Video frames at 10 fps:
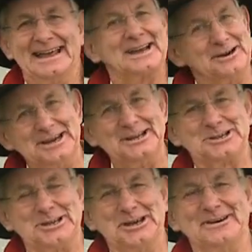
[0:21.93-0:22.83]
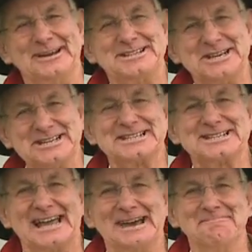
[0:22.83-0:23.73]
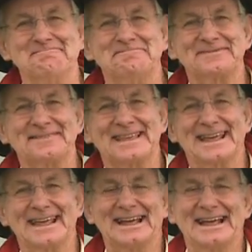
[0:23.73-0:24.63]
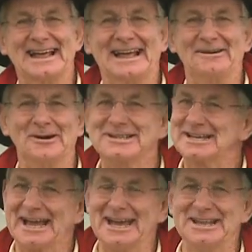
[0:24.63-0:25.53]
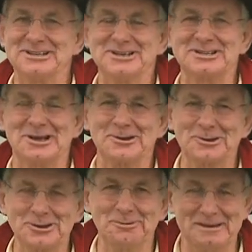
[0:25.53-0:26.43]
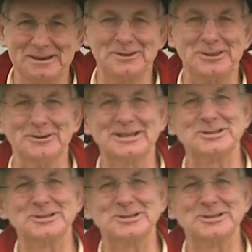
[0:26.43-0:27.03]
Greetings to you in Jesus' name. Once again, it's just so good to be with you at